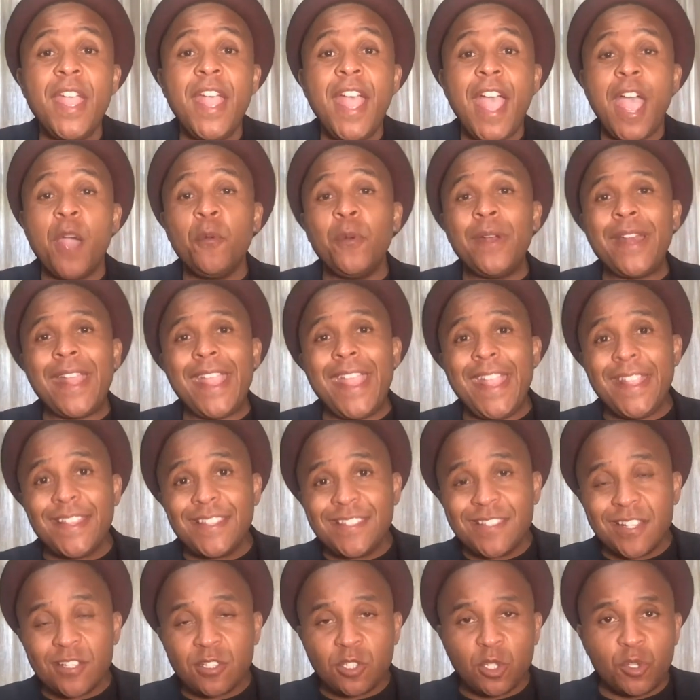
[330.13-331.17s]
And when
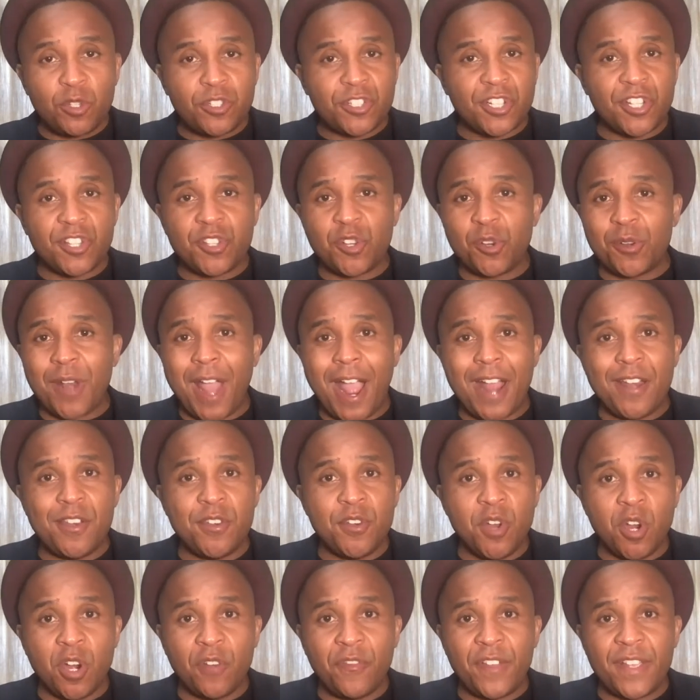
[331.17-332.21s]
institutions are not
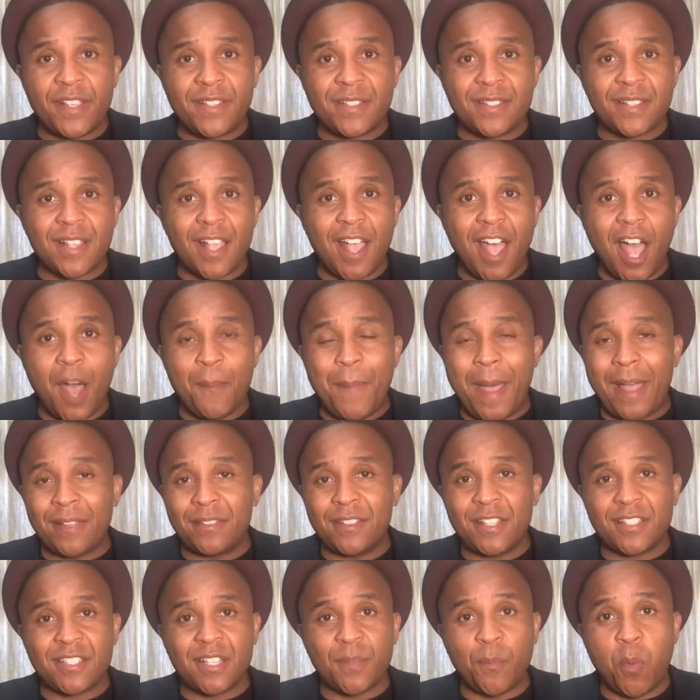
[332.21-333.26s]
nervous about
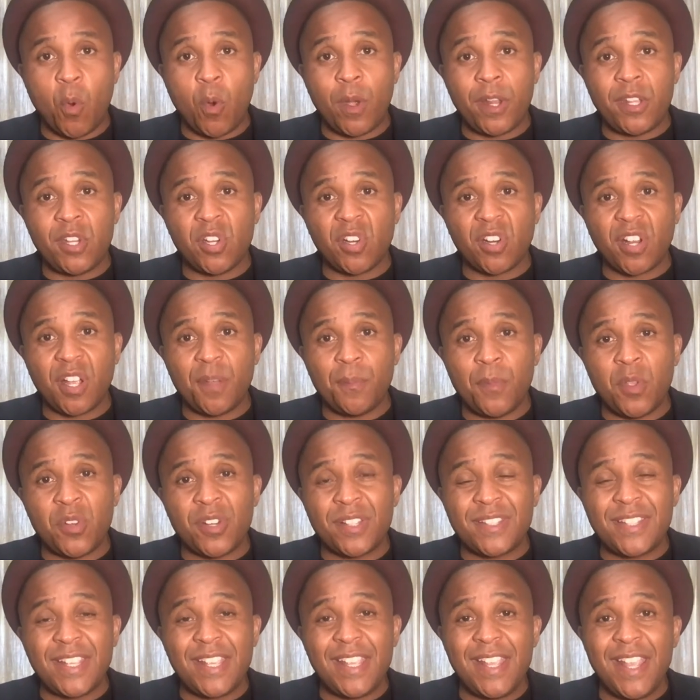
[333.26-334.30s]
disappointing your
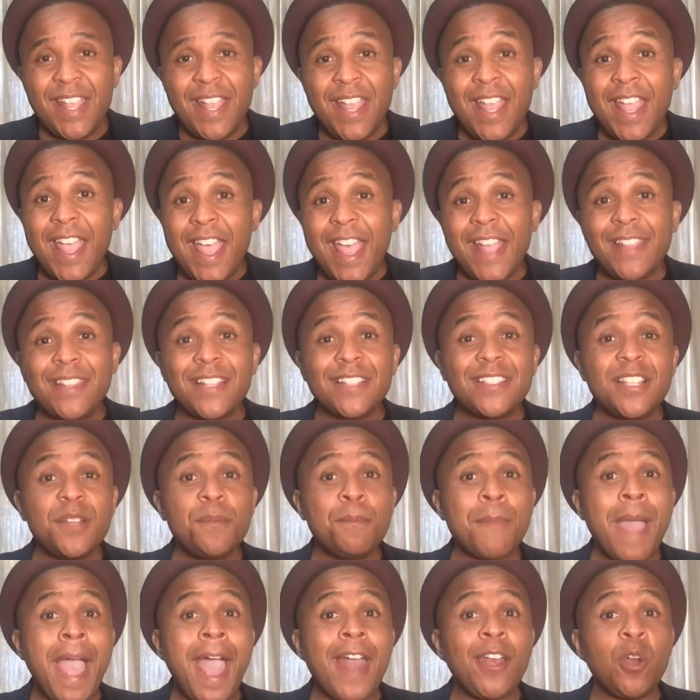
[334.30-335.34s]
community, it doesn't
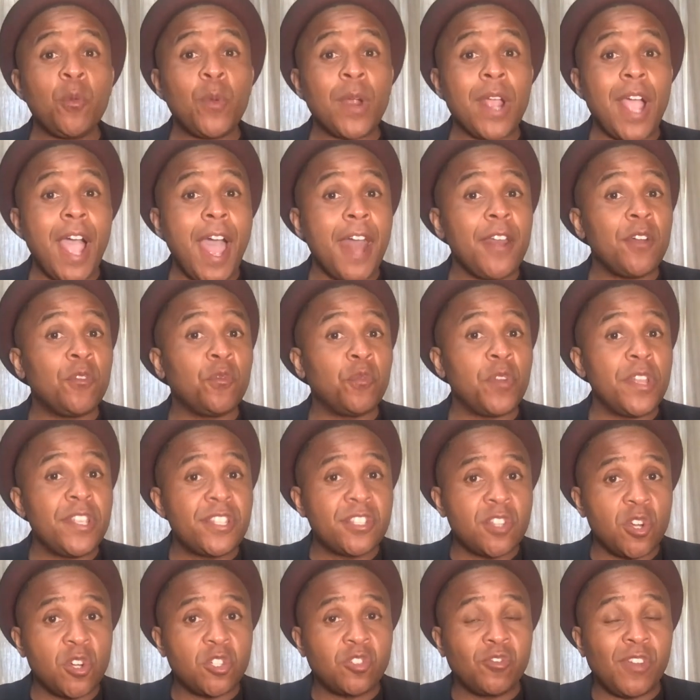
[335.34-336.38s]
matter what kind of
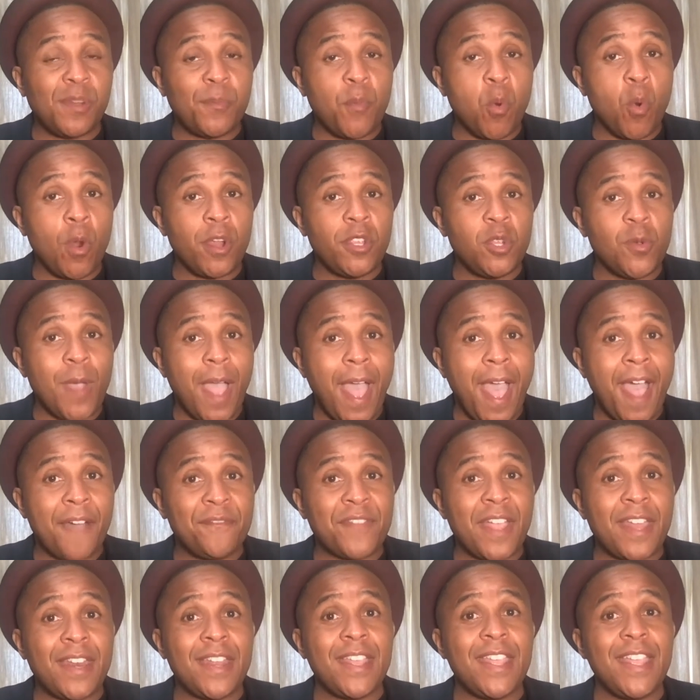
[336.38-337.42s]
research report you have
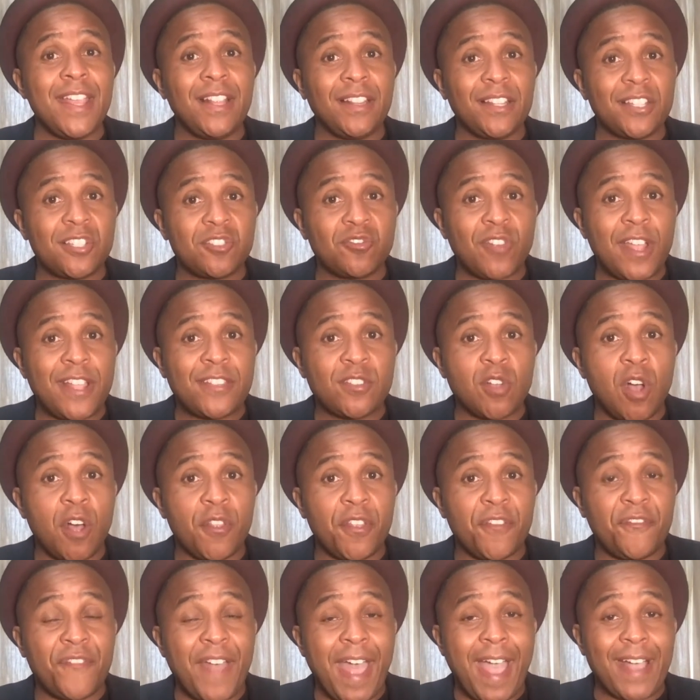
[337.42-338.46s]
that illustrates all the
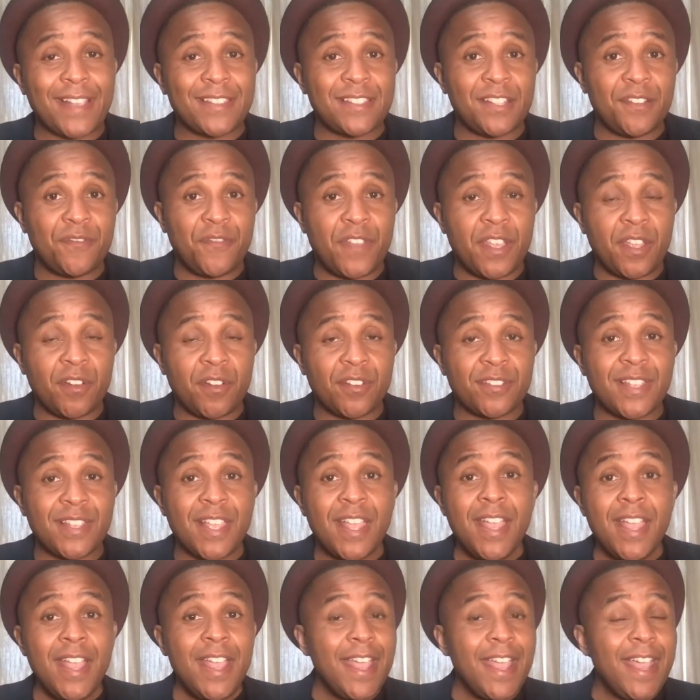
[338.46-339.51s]
facts and figures.
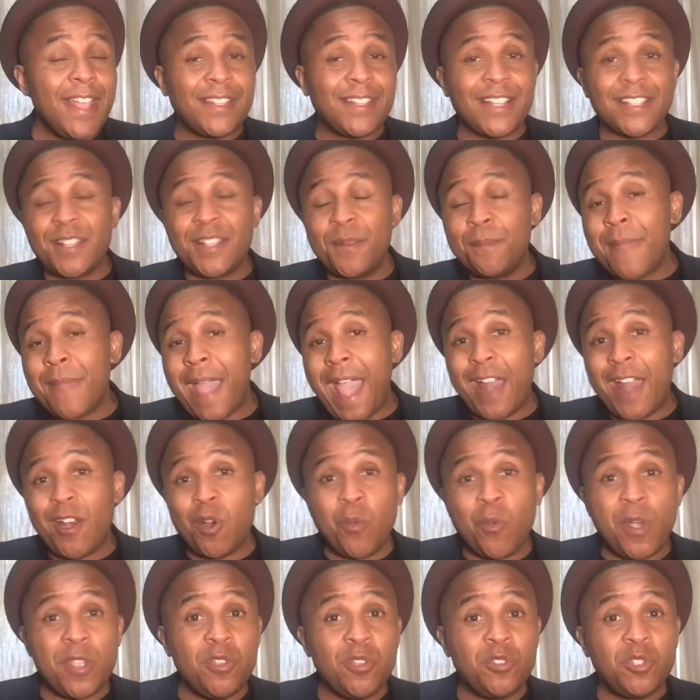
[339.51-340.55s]
It doesn't matter
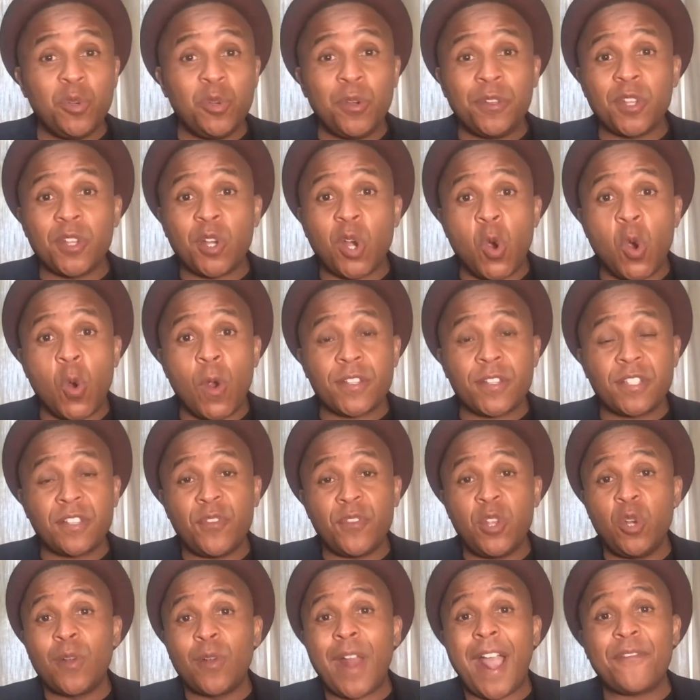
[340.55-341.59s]
what you do in the courts if
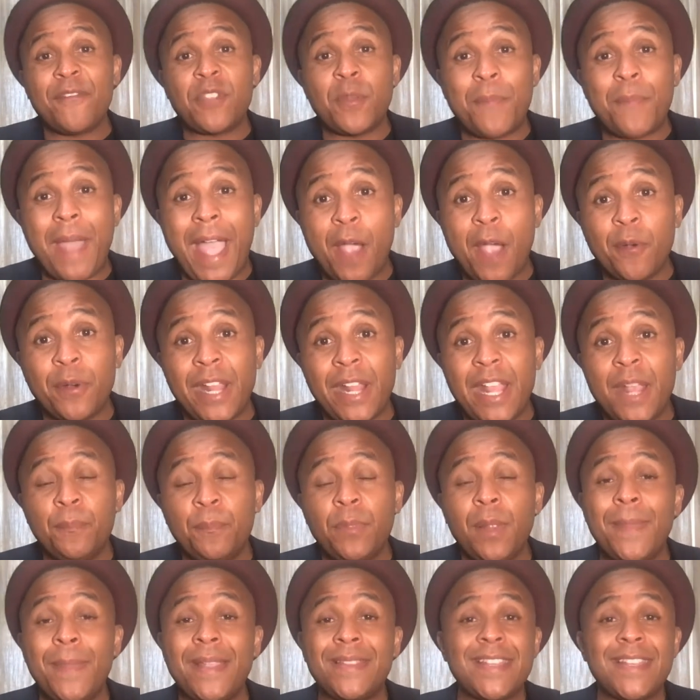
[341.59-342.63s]
you don't have the power to
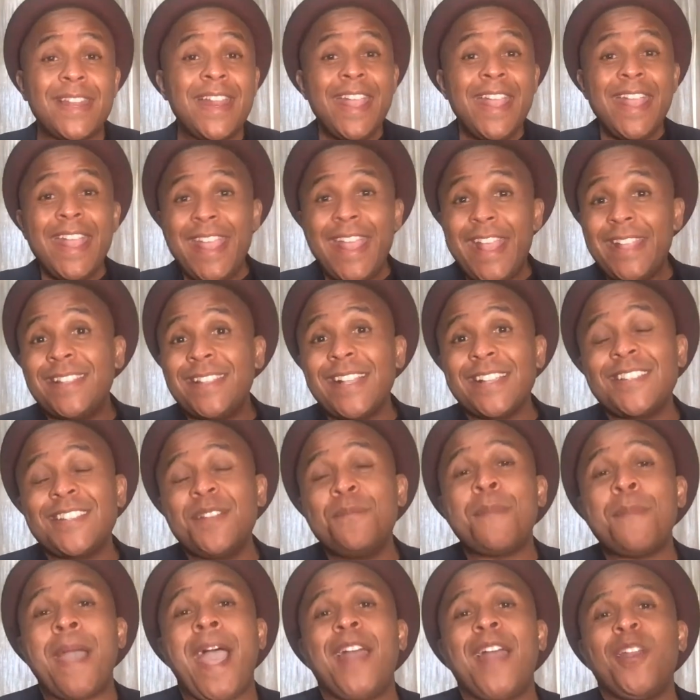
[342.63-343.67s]
implement it. It doesn't
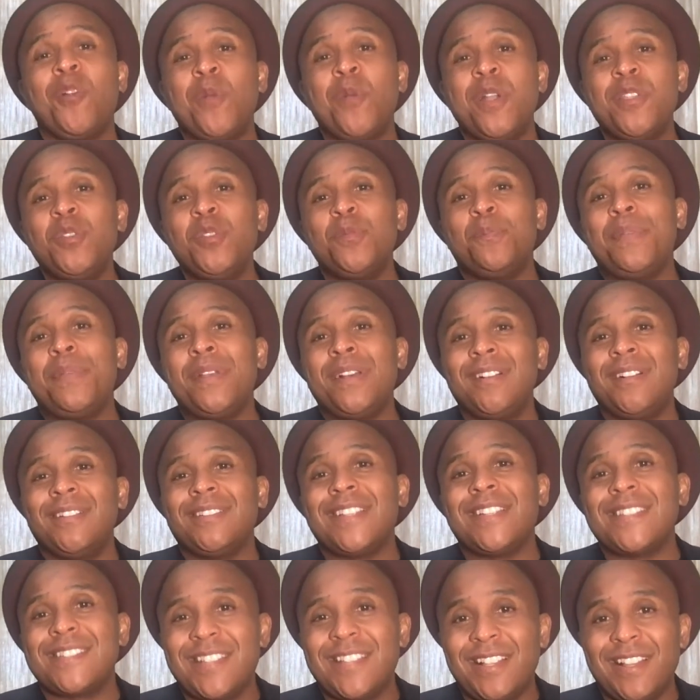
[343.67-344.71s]
matter what you build
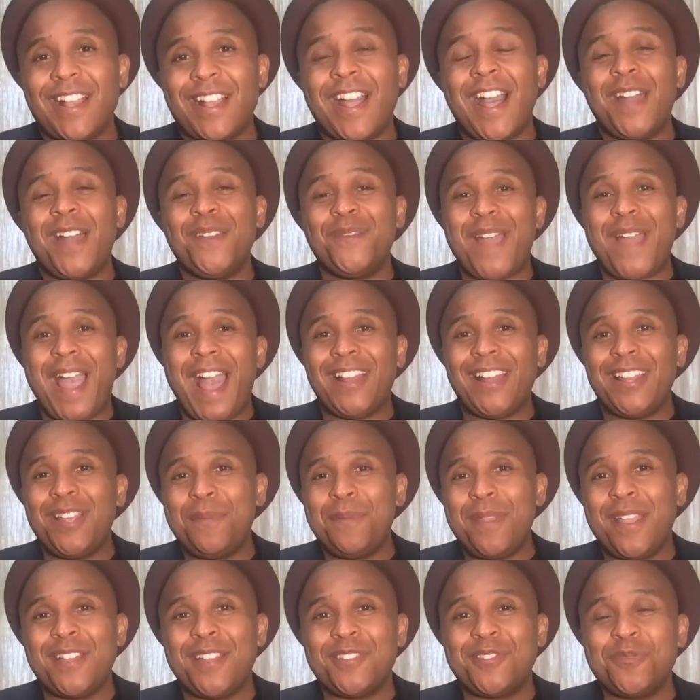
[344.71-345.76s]
in Silicon Valley
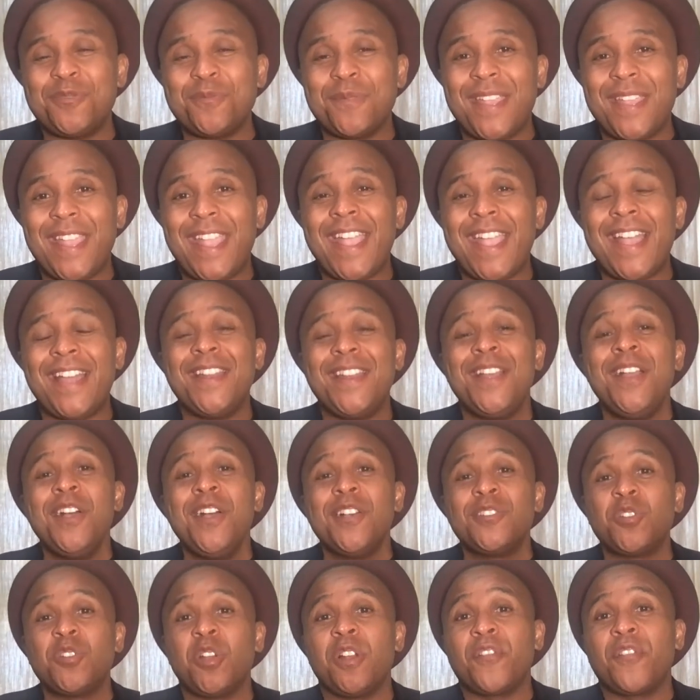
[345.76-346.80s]
because you can't
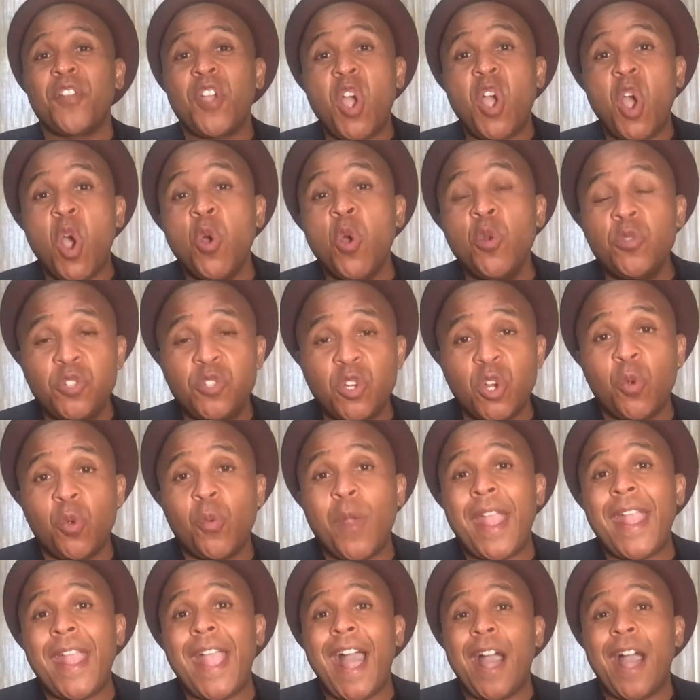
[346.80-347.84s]
sort of code your
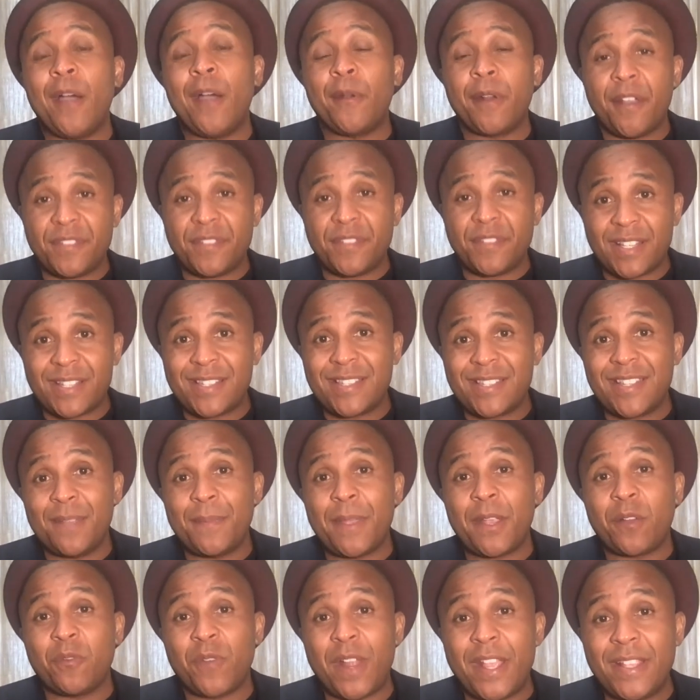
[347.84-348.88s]
way out of
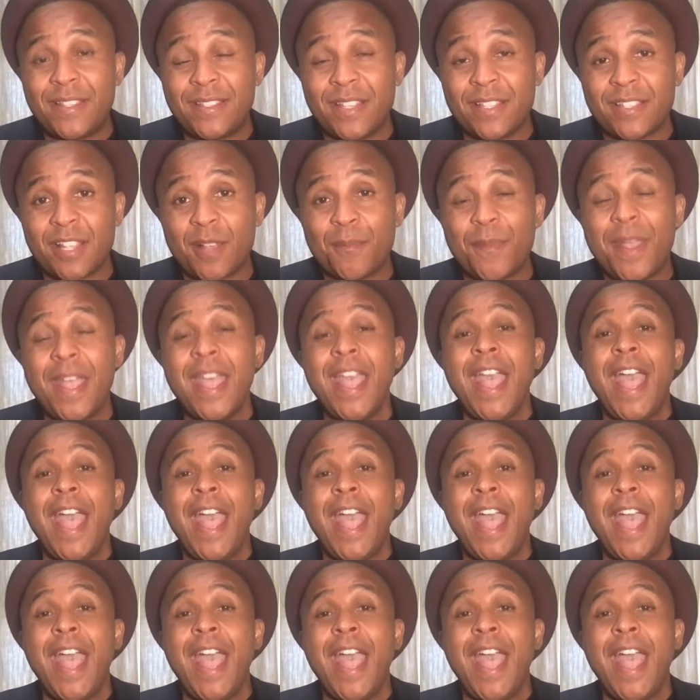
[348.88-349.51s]
systemic racism.